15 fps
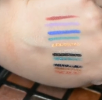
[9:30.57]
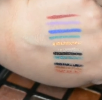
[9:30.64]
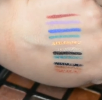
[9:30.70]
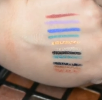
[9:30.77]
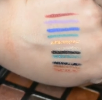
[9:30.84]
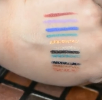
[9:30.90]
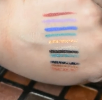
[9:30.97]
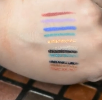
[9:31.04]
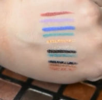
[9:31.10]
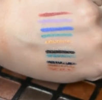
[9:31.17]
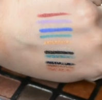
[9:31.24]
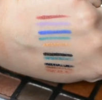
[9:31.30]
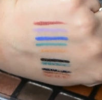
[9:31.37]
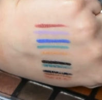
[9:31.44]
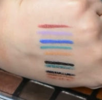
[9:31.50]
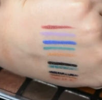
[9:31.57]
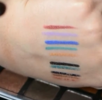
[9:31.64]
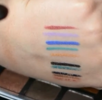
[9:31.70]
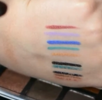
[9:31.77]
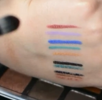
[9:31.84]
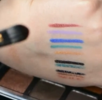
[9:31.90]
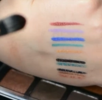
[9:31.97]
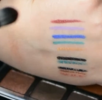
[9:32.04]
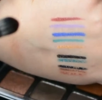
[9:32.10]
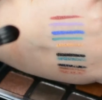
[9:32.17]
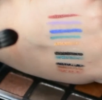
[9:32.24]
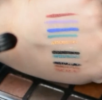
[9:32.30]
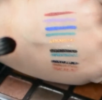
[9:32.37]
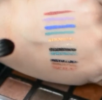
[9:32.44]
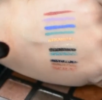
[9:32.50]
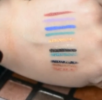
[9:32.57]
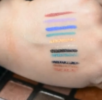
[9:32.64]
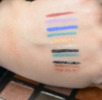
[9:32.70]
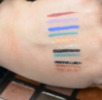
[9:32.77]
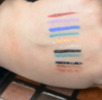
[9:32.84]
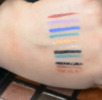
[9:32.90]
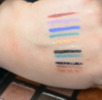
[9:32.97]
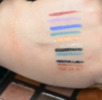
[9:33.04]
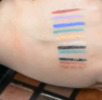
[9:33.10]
I have been trying so hard to get these off my hand all day.